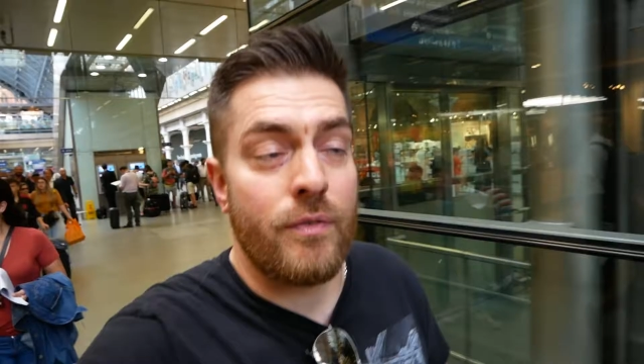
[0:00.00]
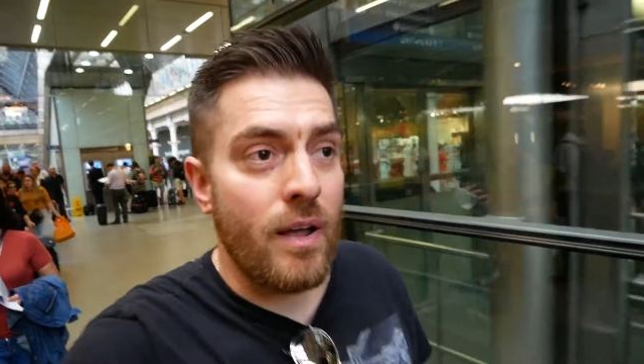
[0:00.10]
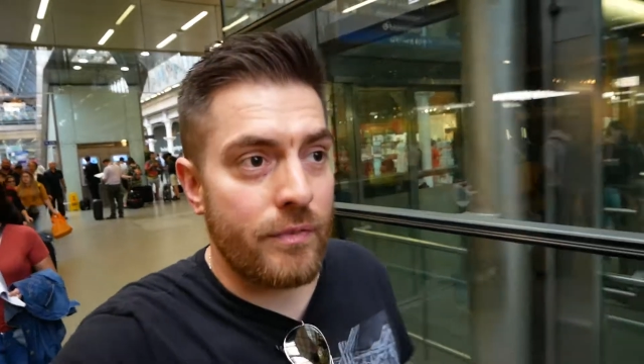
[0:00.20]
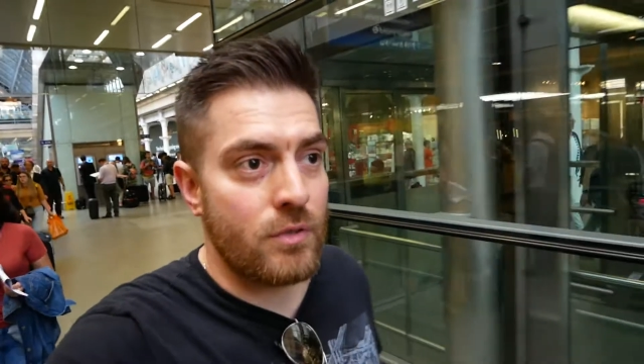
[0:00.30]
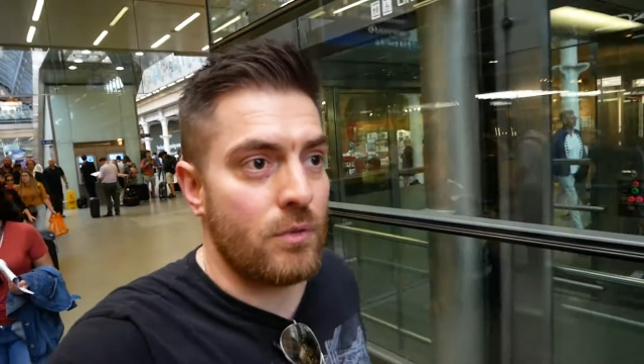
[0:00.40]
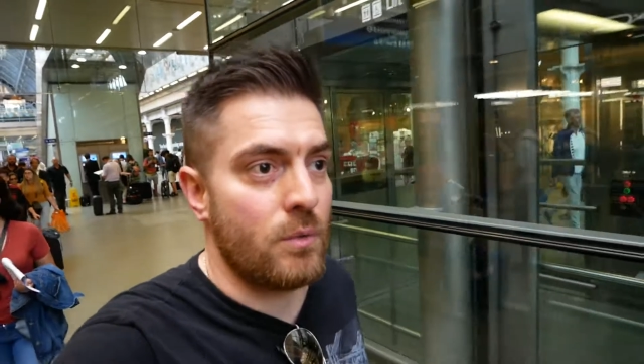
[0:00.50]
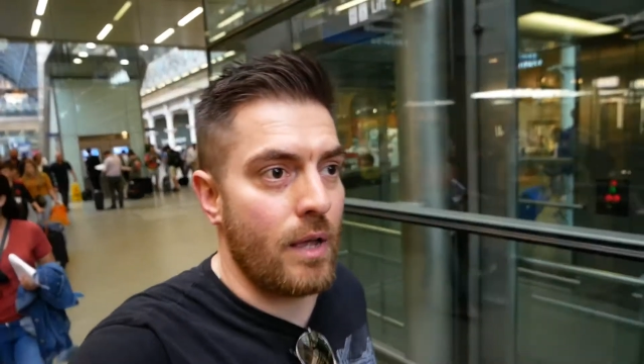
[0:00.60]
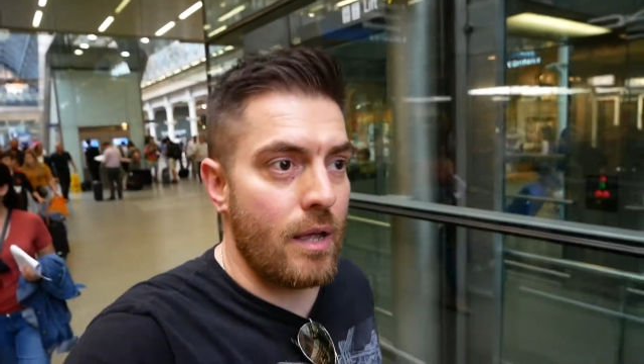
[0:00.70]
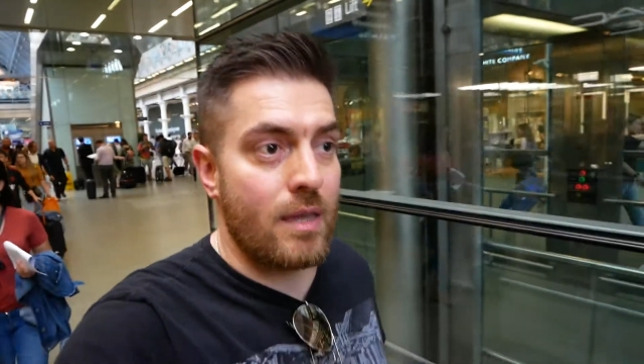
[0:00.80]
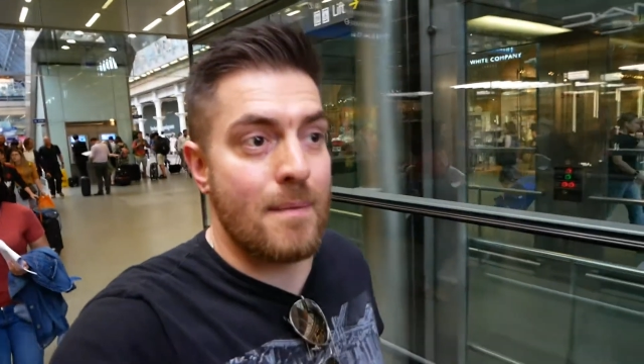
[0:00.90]
I have
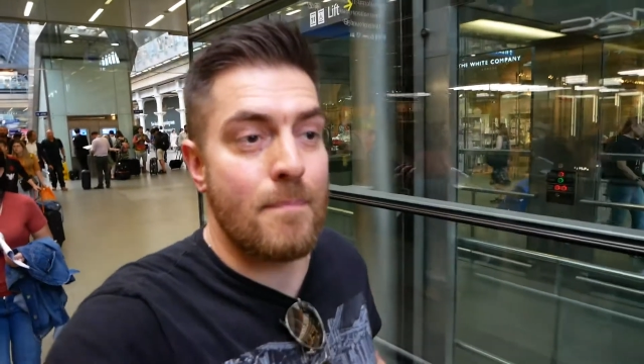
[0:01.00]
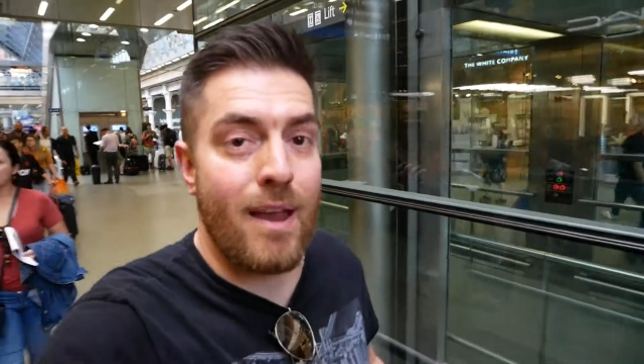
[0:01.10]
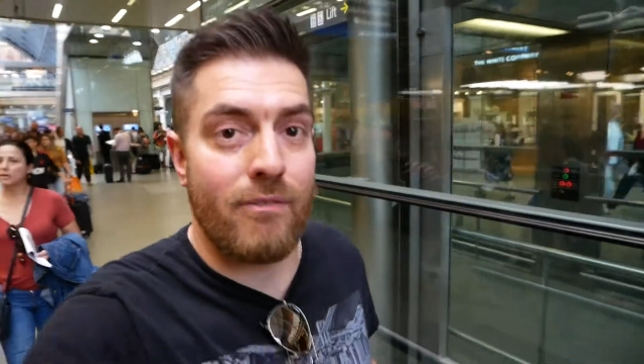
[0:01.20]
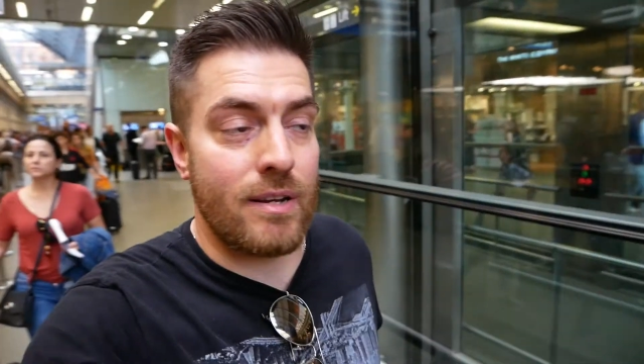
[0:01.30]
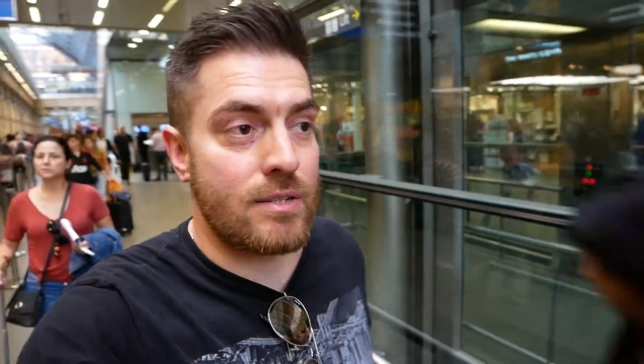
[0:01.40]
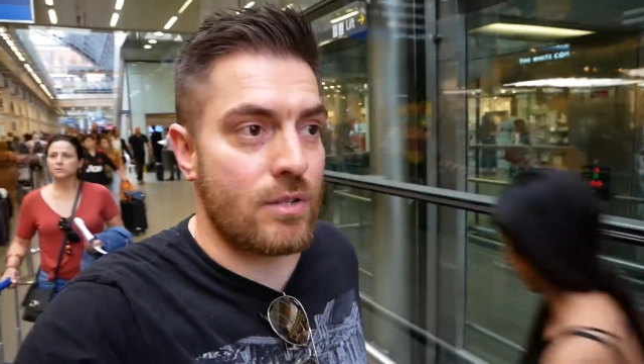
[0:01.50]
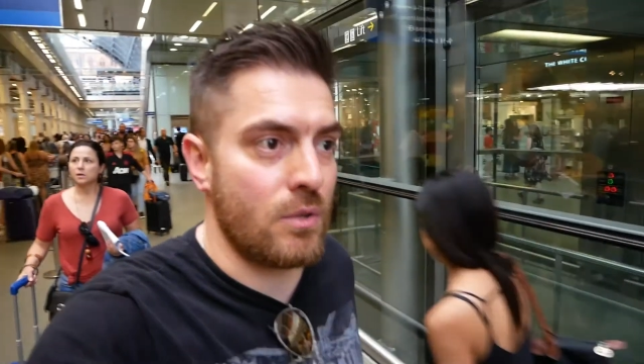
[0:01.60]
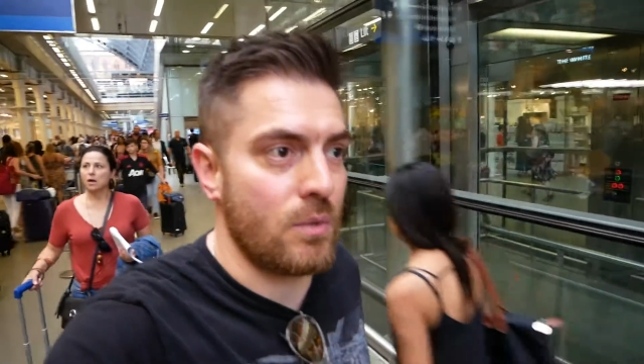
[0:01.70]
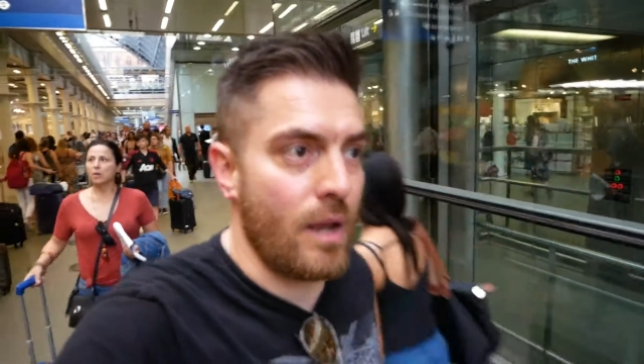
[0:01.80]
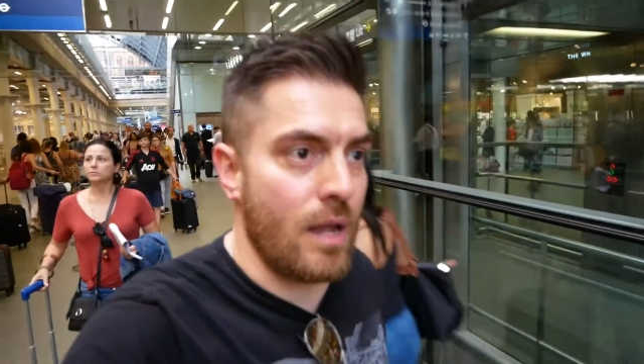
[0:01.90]
to compare it
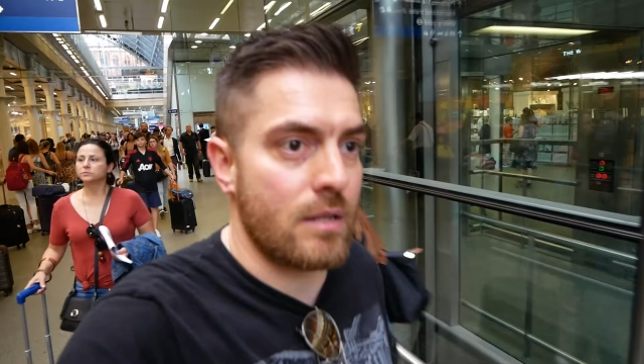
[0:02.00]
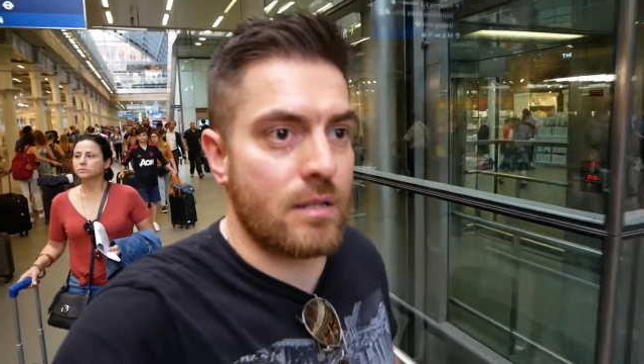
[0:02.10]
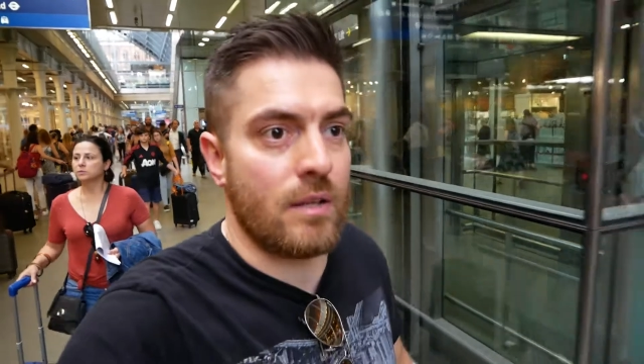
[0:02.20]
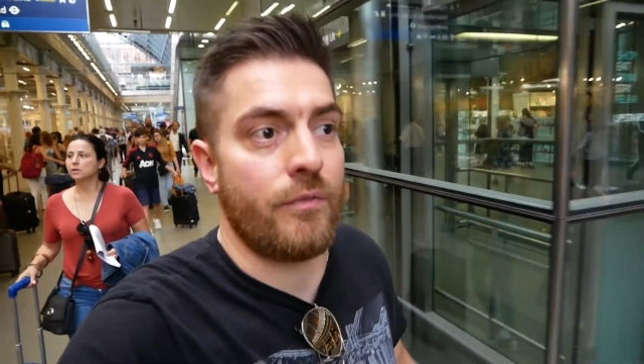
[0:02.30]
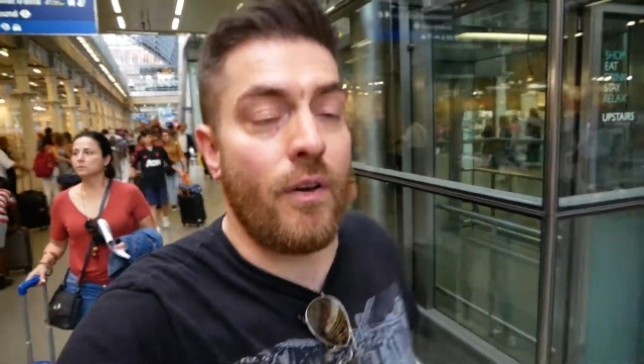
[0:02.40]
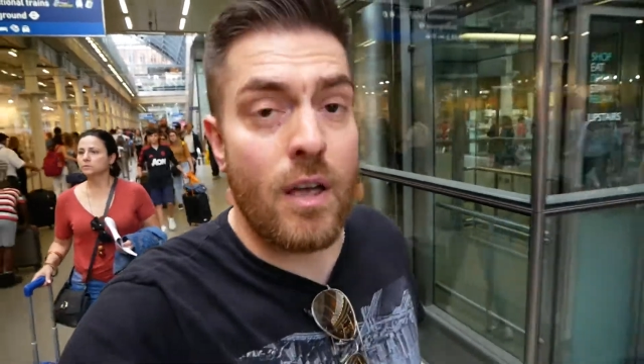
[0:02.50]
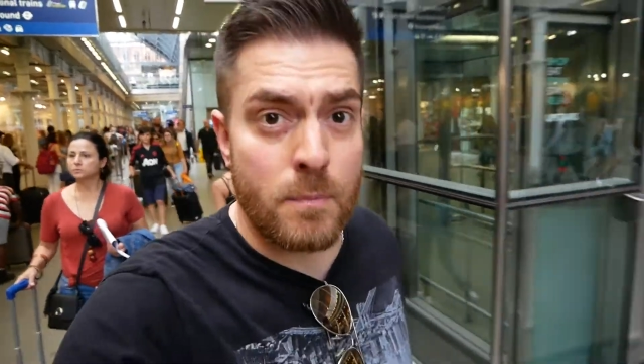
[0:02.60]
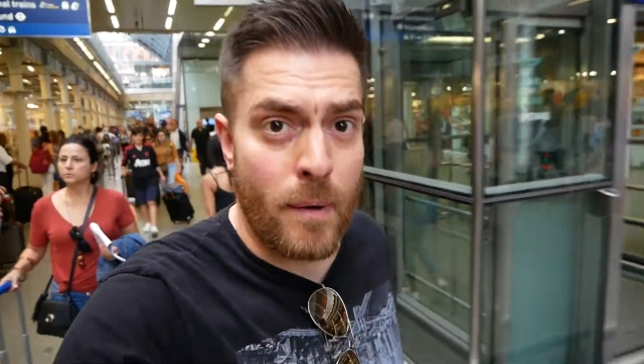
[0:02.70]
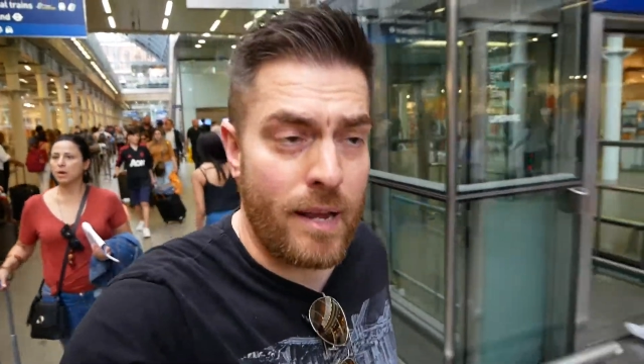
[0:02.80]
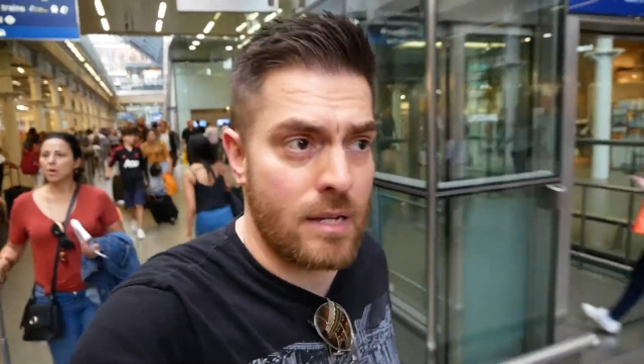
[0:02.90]
to the first
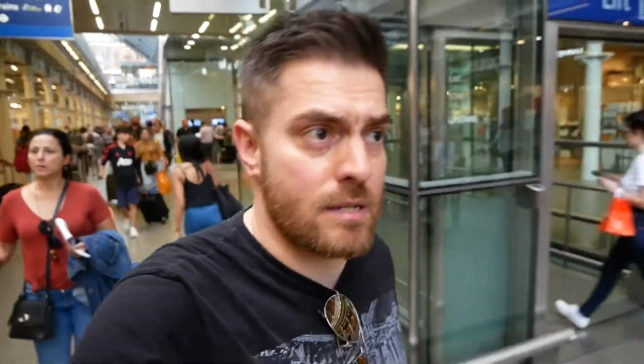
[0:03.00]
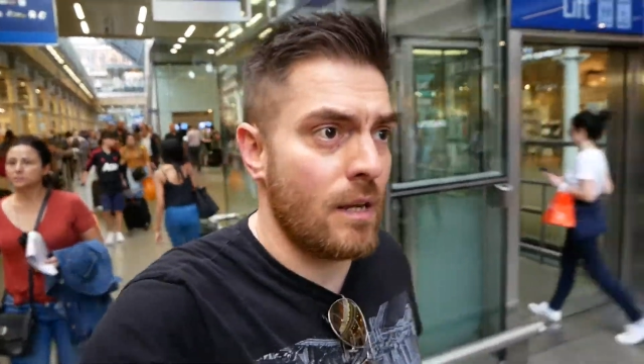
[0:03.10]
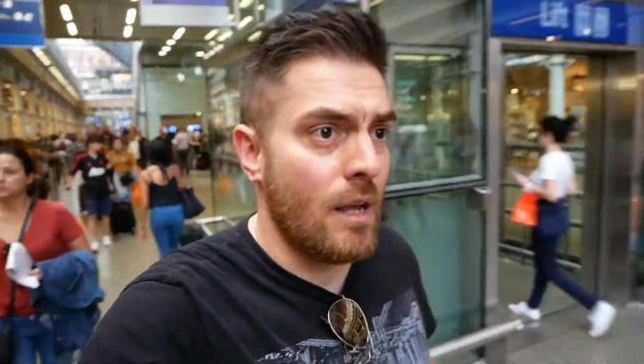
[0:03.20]
place,